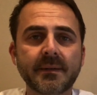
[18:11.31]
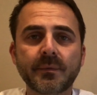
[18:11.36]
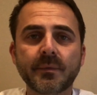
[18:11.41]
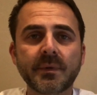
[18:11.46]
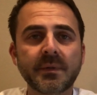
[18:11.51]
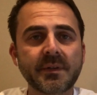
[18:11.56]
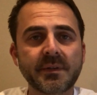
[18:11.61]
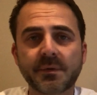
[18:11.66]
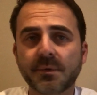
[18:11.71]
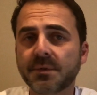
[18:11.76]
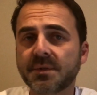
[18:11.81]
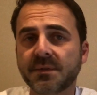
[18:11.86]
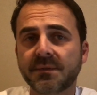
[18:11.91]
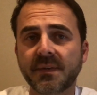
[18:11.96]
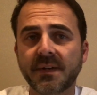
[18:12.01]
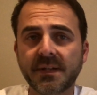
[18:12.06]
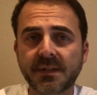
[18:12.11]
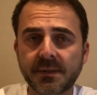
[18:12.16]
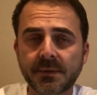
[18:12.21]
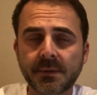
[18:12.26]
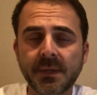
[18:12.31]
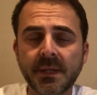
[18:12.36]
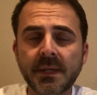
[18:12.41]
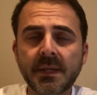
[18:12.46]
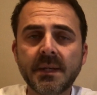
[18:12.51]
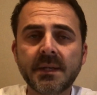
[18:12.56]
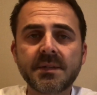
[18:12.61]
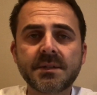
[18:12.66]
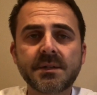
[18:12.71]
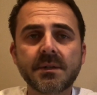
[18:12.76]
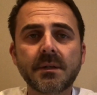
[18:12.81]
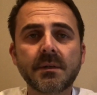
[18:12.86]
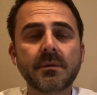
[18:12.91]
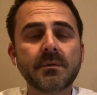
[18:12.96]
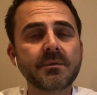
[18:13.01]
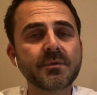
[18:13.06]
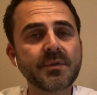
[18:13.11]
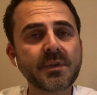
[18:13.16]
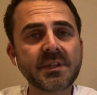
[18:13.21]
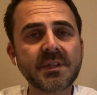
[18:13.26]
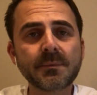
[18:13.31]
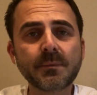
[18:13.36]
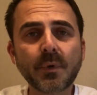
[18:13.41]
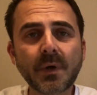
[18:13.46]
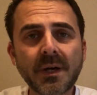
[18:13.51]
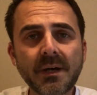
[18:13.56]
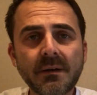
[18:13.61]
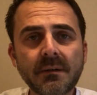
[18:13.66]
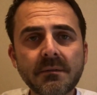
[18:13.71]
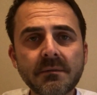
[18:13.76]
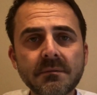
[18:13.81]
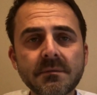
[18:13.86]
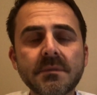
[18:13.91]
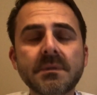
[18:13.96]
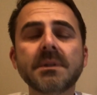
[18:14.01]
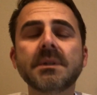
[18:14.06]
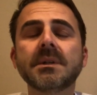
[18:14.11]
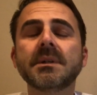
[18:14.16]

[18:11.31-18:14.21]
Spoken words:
really crucify you. So treat them well,